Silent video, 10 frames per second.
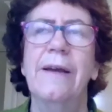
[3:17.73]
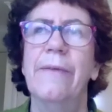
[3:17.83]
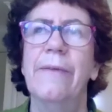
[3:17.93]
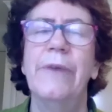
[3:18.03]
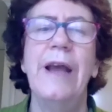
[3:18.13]

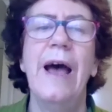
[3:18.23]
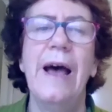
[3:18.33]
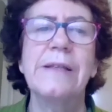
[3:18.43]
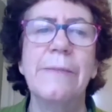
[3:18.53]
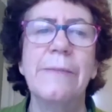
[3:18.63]
when you
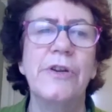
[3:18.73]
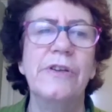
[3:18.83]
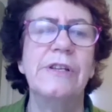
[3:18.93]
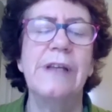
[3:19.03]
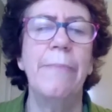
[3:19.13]
ask them to
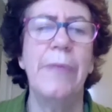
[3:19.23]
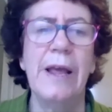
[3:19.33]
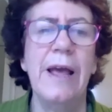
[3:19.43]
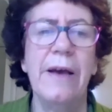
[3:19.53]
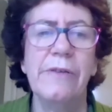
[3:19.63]
do
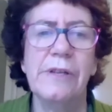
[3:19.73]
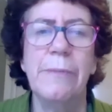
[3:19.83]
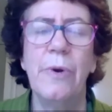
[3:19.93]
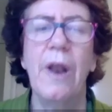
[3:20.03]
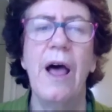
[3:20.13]
something else, they're
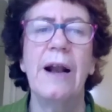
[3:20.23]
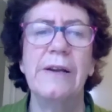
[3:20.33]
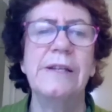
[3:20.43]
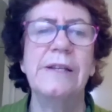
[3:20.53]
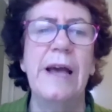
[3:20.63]
more likely
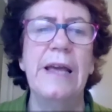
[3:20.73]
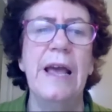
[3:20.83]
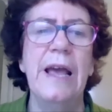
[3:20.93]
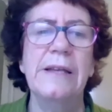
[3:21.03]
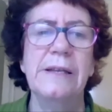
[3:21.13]
to say
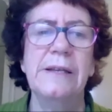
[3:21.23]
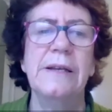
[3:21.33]
yes.